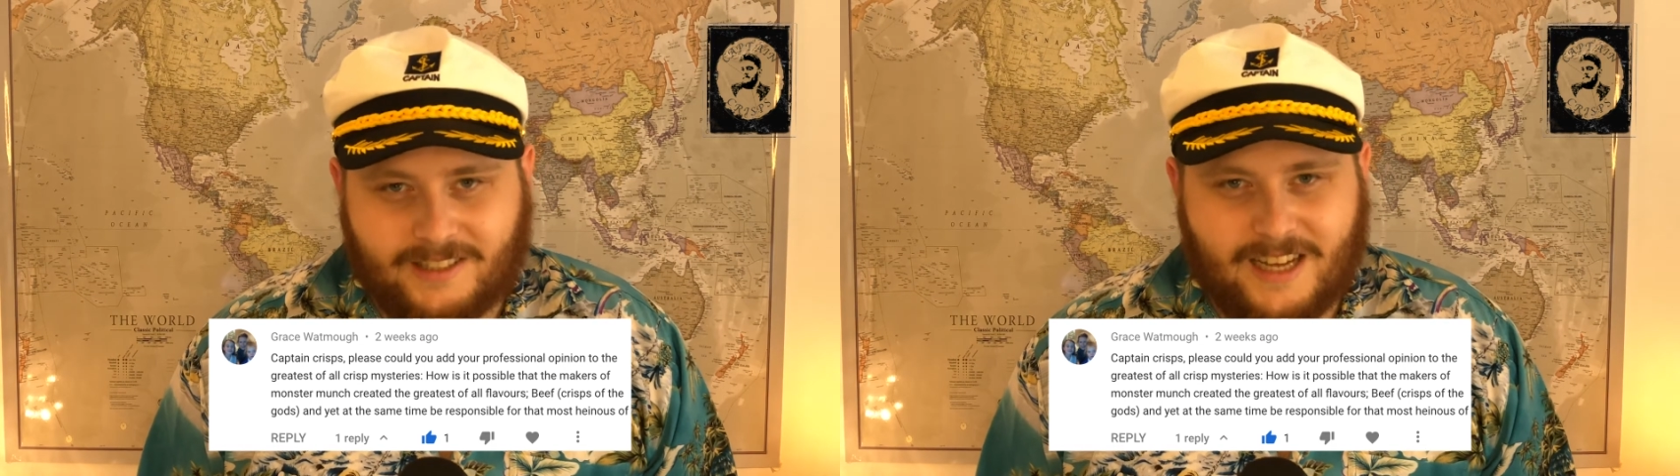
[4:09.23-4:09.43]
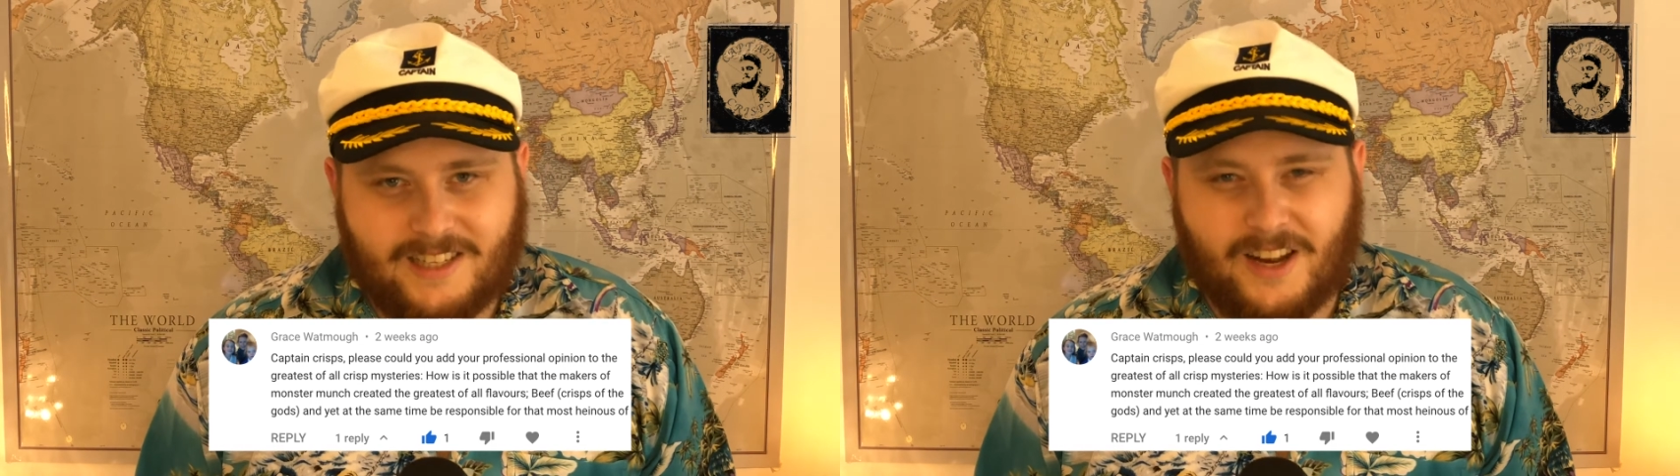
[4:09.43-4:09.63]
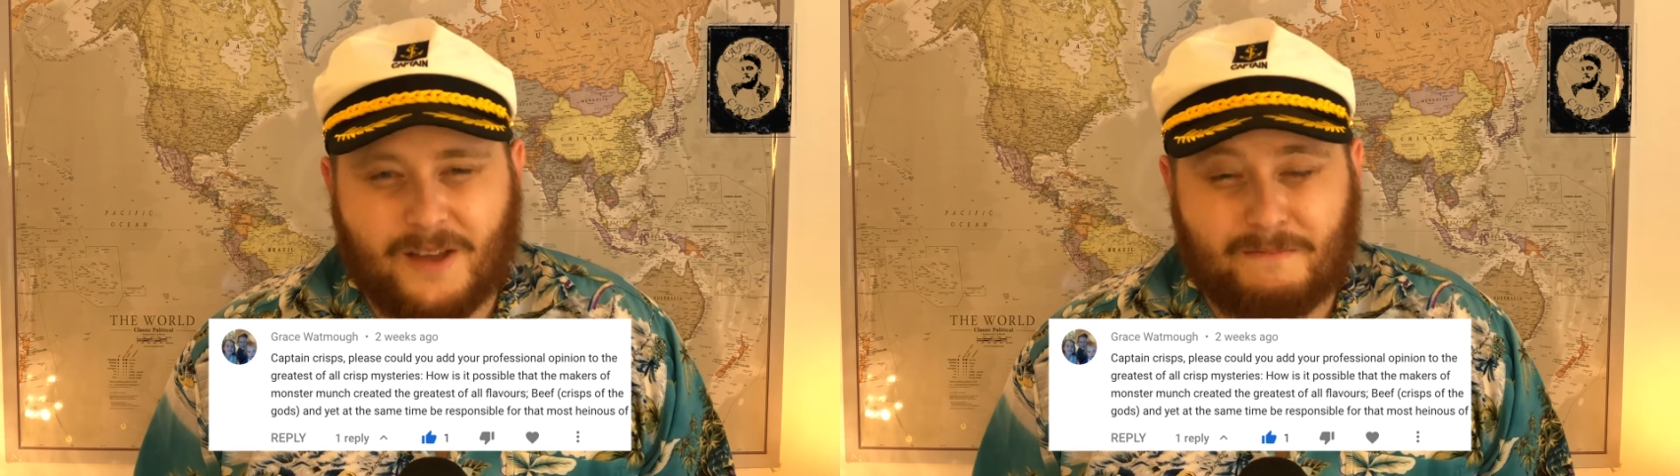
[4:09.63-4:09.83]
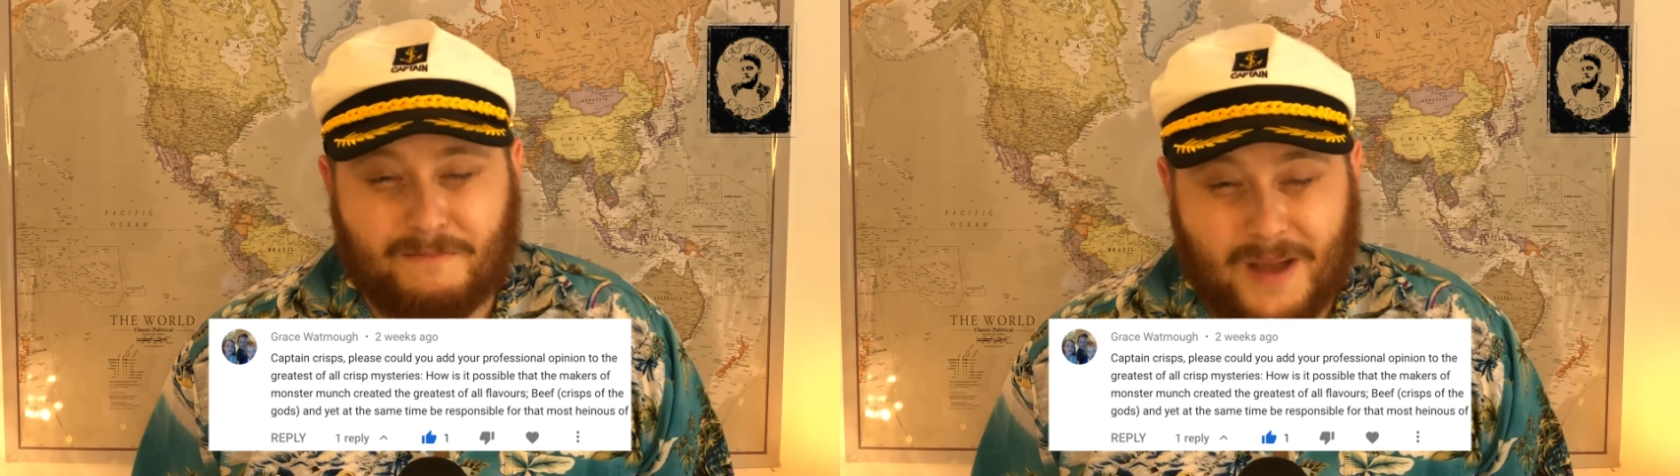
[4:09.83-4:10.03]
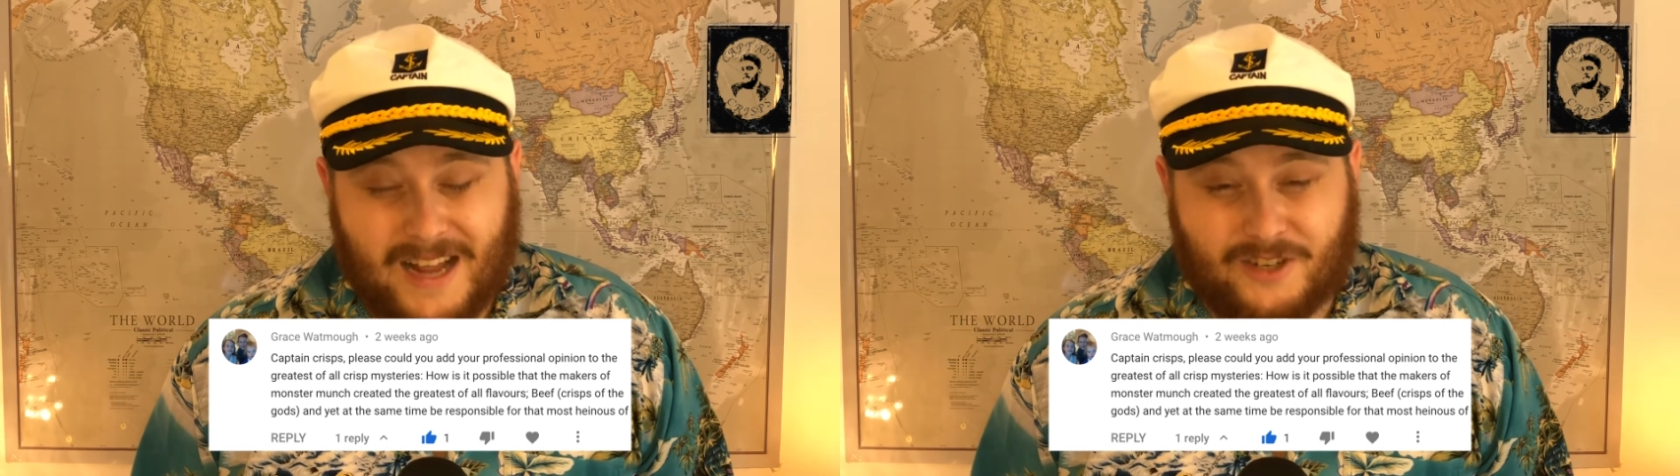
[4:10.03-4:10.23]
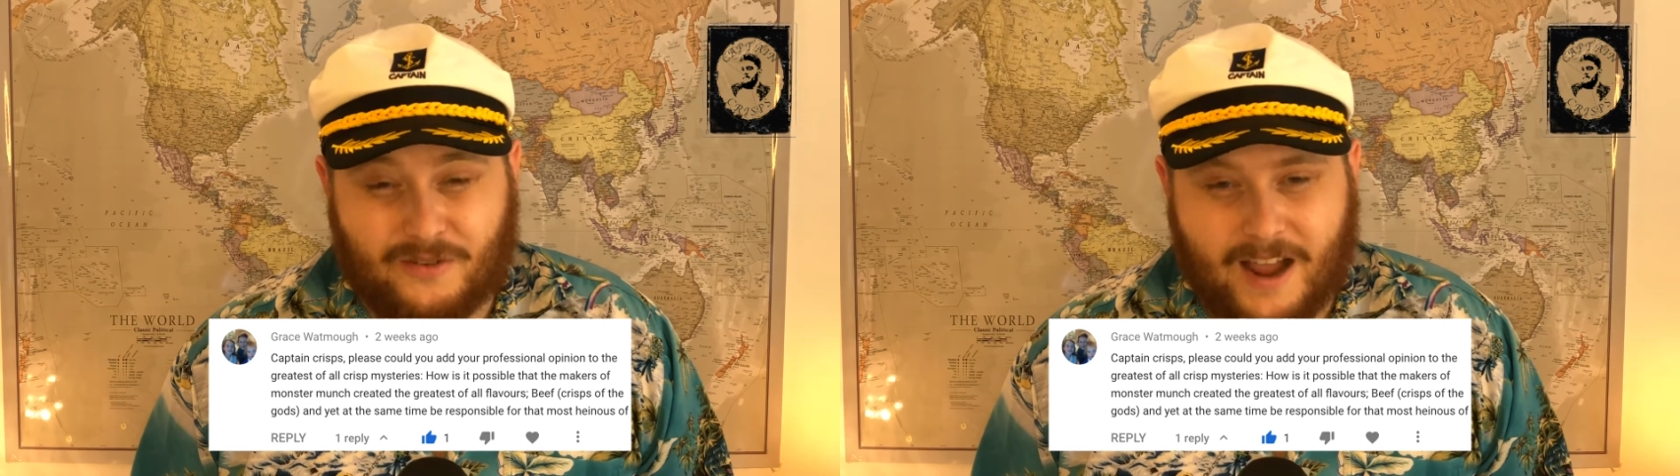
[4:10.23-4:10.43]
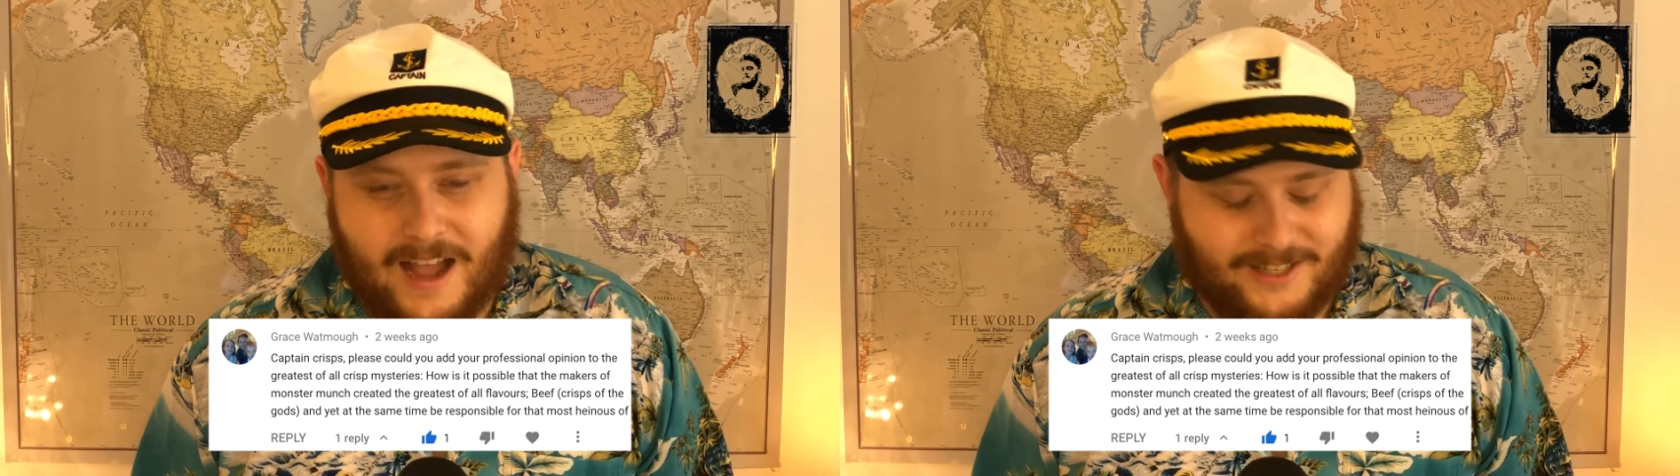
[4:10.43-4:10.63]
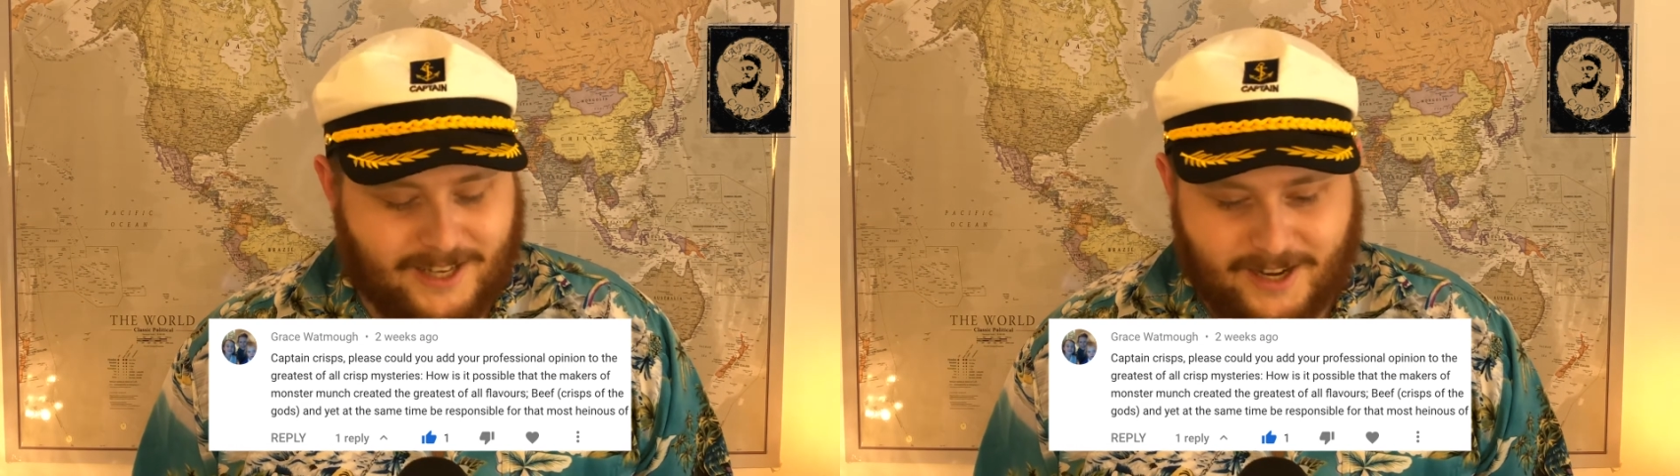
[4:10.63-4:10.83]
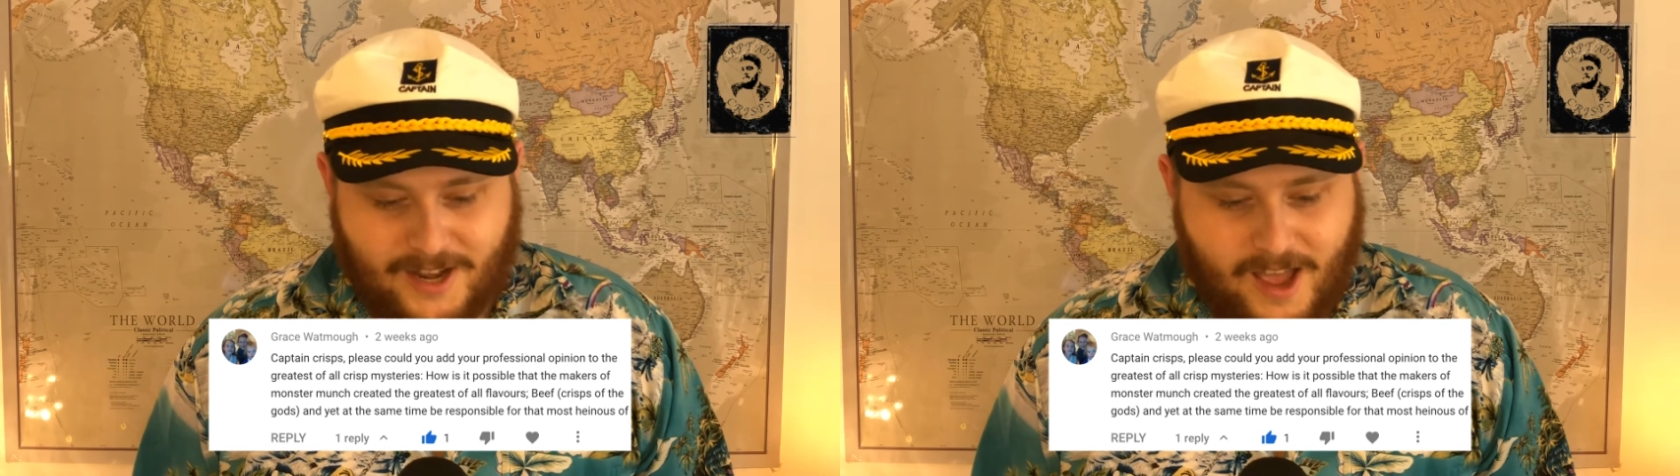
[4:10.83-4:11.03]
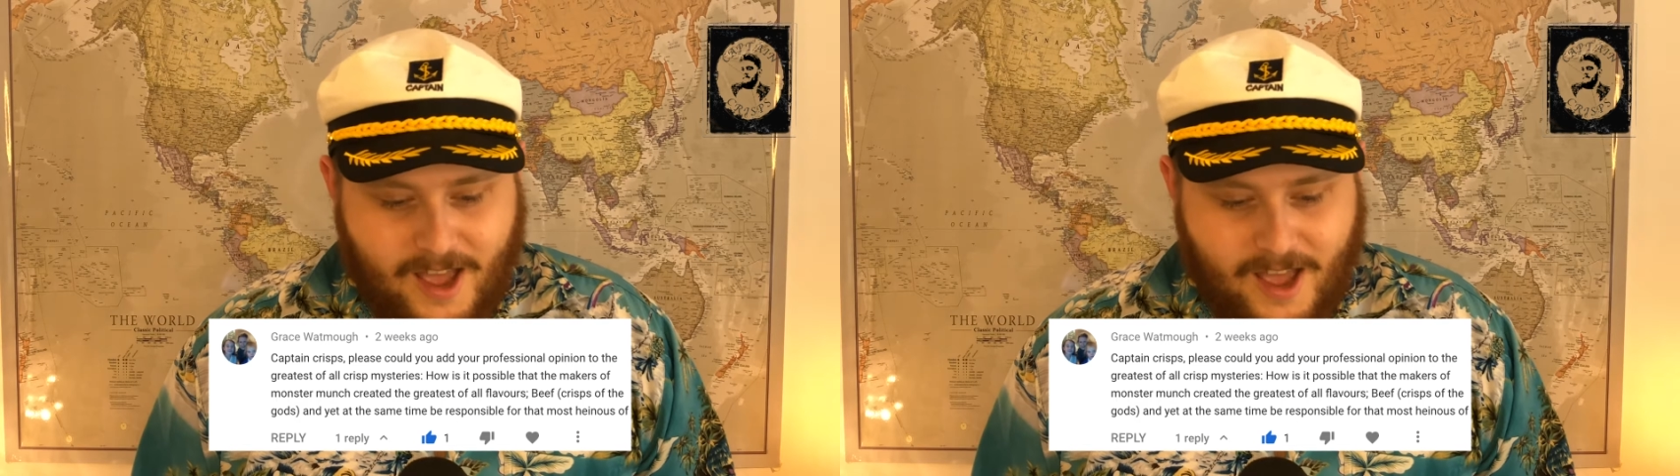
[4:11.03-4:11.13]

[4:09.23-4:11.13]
tastes like battery acid.